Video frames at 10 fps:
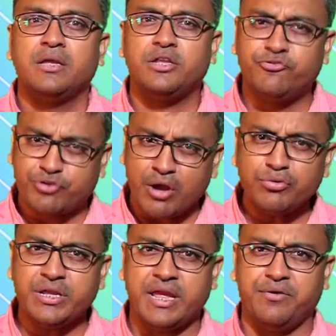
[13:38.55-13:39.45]
The
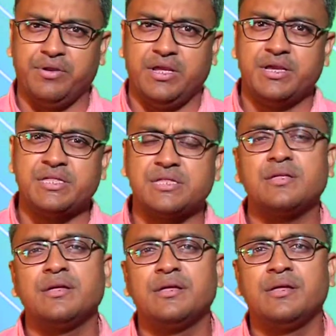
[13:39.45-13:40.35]
droughty areas,
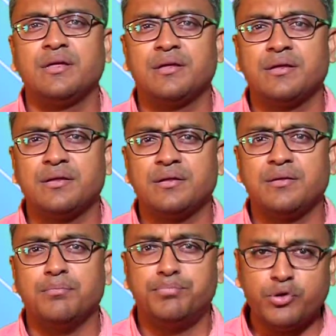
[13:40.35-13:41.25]

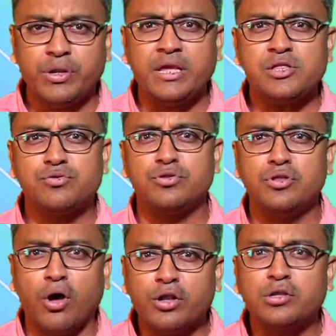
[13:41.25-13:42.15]
pruning should
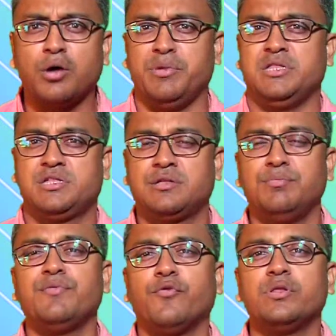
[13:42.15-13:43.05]
not commence
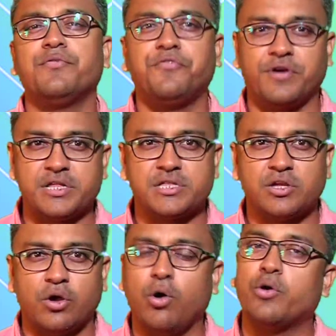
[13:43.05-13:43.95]
before the first
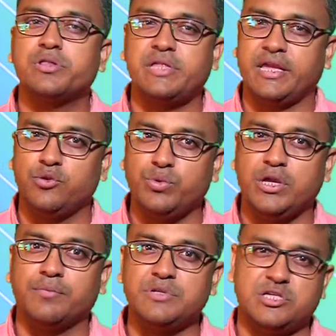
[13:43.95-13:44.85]
or second
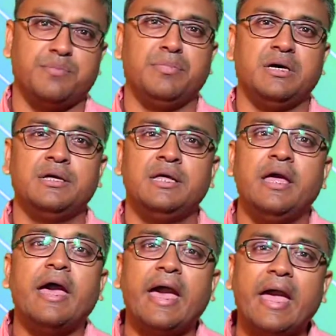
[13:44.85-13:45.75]
week of December
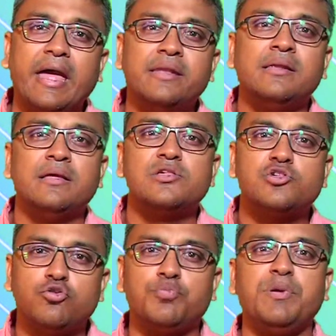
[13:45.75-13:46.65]
and
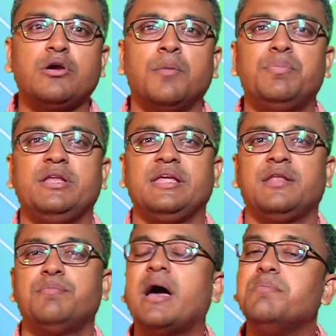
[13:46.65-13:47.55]
should be
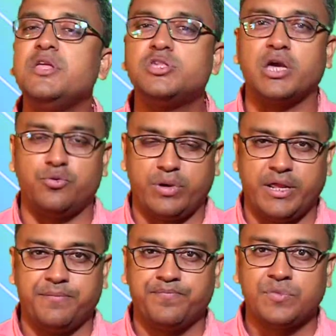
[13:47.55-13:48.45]
completed by mid-January.